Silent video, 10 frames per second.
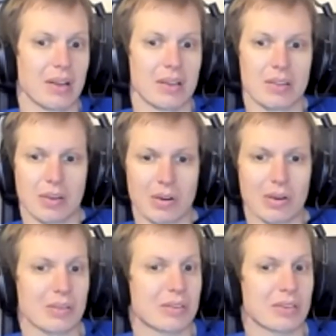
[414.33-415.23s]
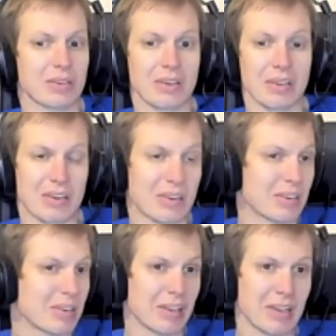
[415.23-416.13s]
Not,
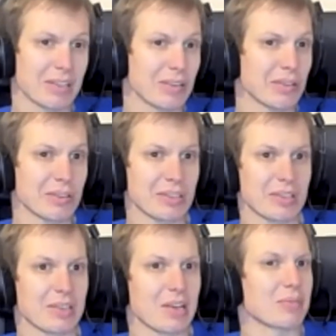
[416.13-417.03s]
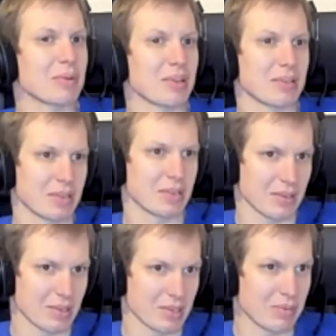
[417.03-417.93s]
and not just in database
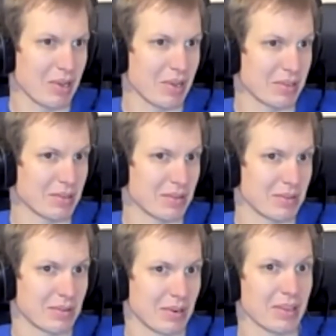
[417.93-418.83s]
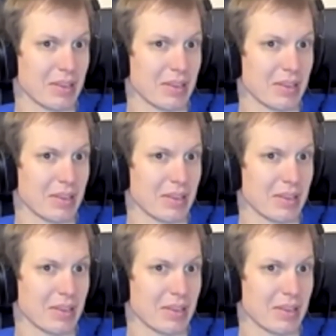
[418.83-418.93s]
space, right?